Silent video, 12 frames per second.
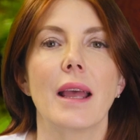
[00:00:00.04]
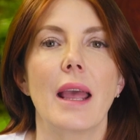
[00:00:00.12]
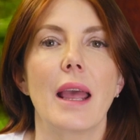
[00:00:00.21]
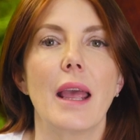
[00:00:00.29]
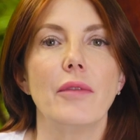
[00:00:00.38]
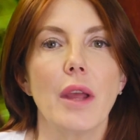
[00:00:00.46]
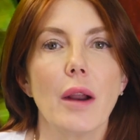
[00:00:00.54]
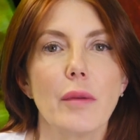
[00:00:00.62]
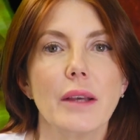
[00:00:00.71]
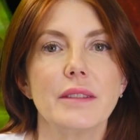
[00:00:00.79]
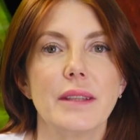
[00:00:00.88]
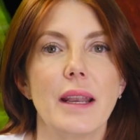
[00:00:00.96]
If you're a
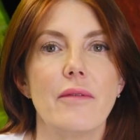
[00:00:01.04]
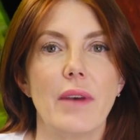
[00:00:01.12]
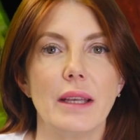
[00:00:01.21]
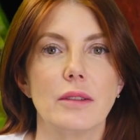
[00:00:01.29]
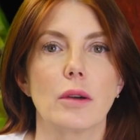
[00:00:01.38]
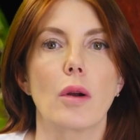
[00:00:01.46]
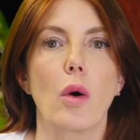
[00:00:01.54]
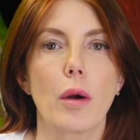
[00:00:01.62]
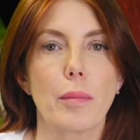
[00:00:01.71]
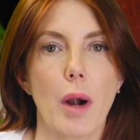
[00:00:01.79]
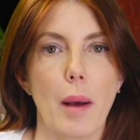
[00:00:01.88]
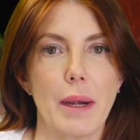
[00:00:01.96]
real estate investor or
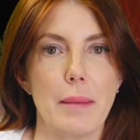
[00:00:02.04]
property